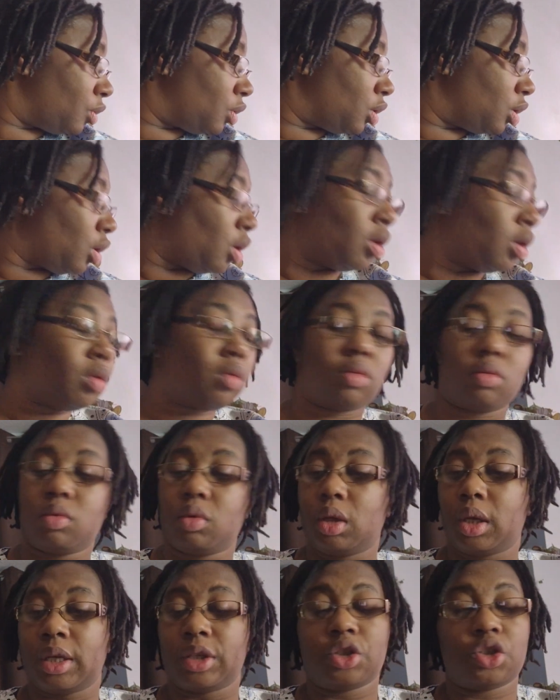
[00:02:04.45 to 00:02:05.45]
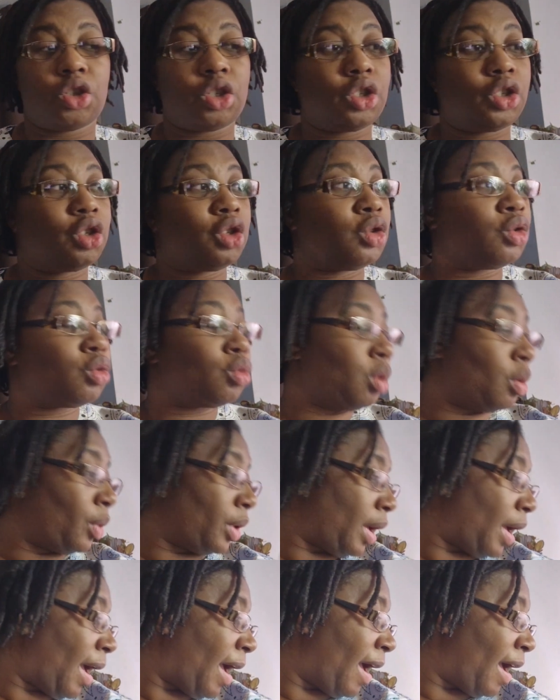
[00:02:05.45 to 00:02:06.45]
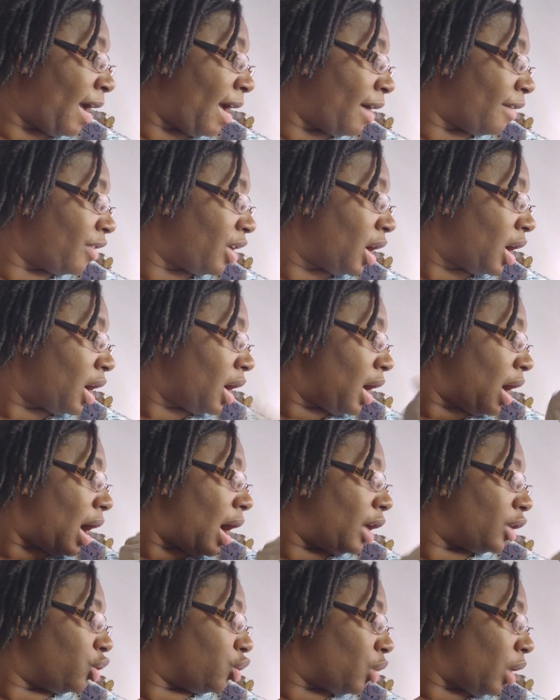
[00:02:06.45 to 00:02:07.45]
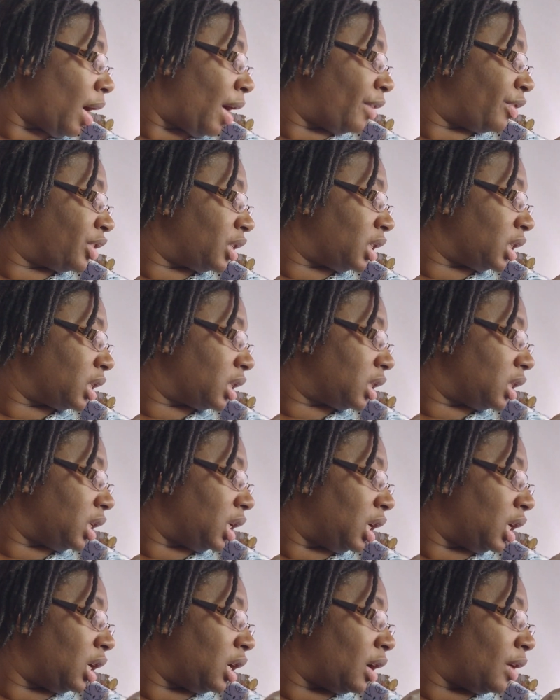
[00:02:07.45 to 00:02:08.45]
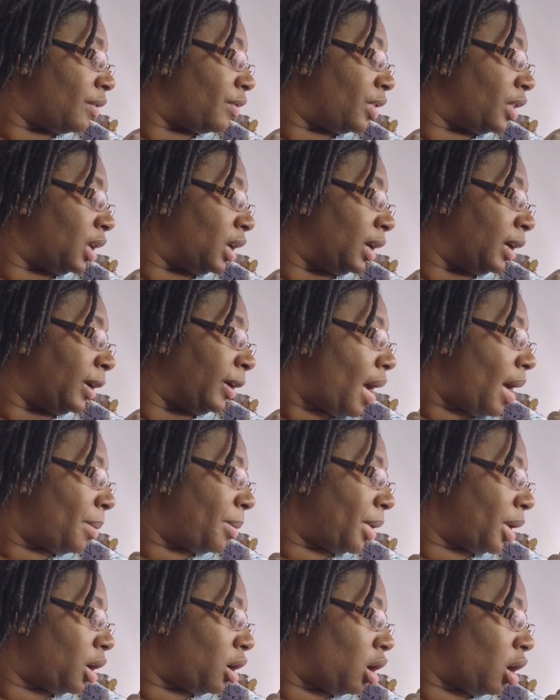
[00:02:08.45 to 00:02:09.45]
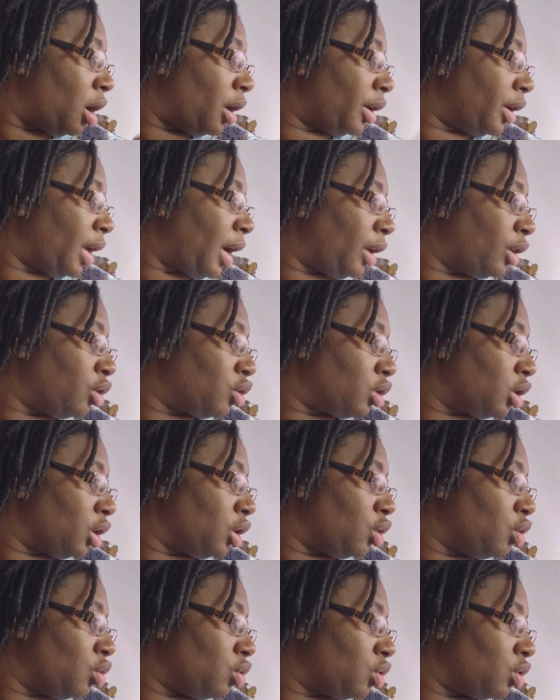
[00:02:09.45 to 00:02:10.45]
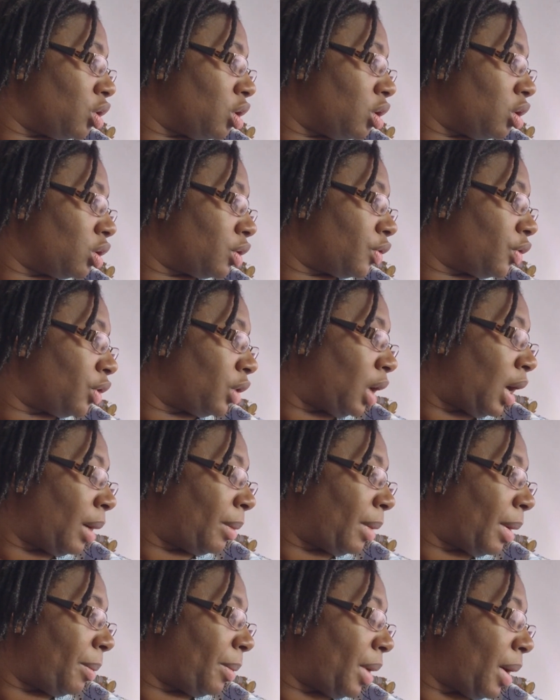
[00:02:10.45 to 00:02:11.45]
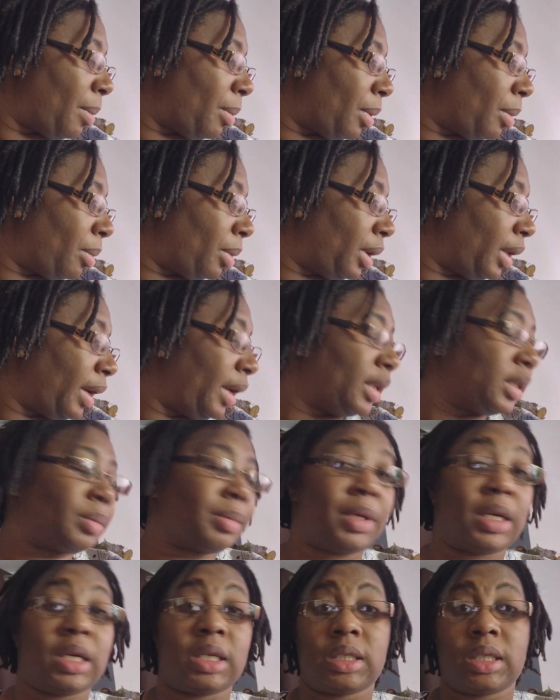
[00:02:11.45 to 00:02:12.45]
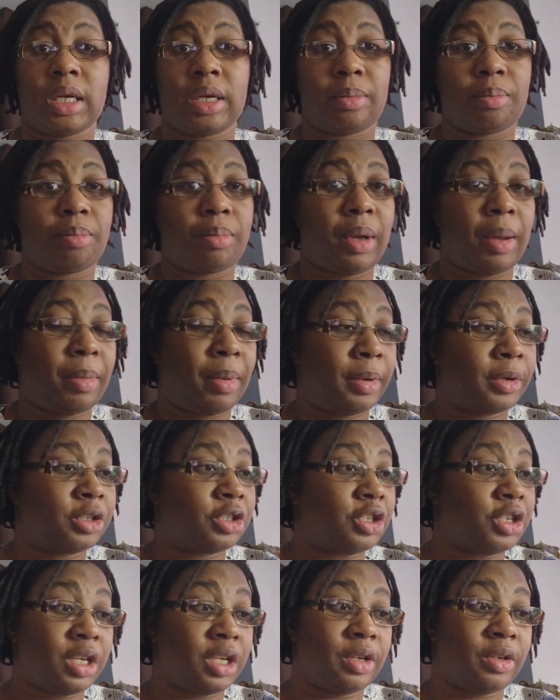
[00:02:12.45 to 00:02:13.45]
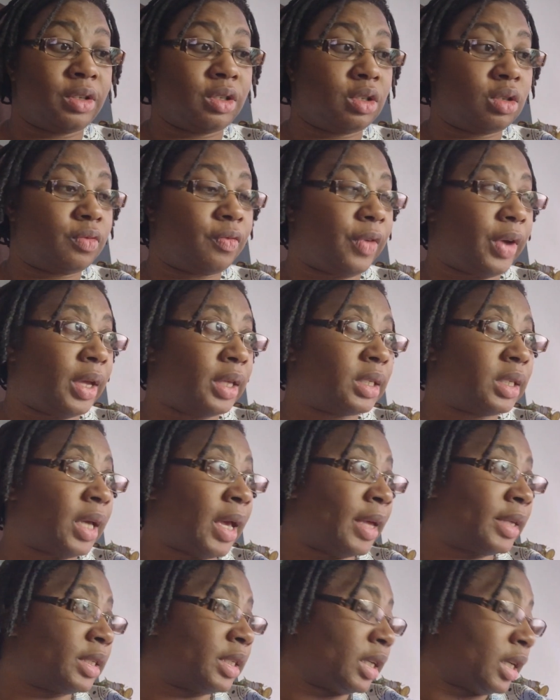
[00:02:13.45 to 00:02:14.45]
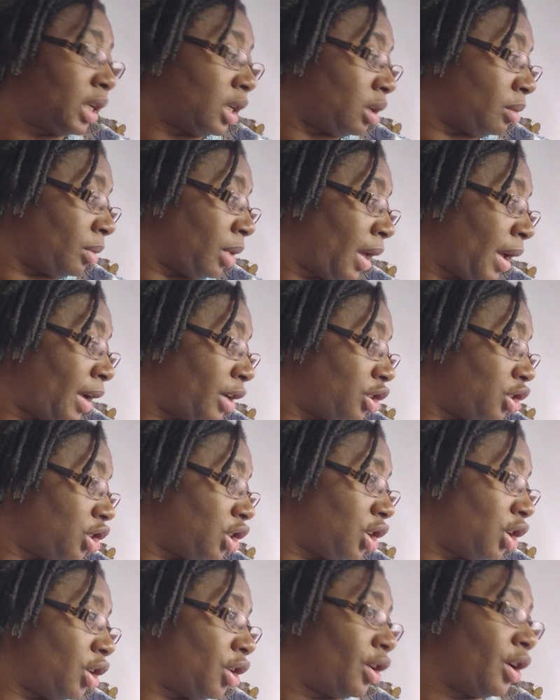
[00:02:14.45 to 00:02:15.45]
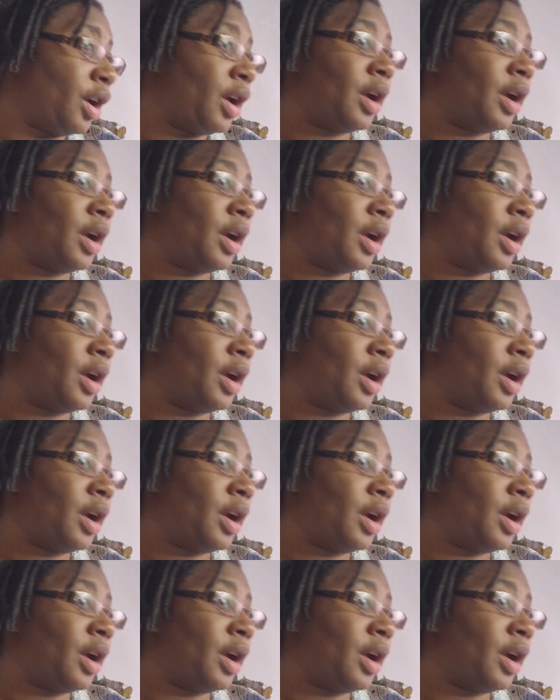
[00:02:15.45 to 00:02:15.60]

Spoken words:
So let's just use what we have. I do have 16 of the Epic Garden. I usually use those for like my pepper plants because peppers did fantastic in them last year.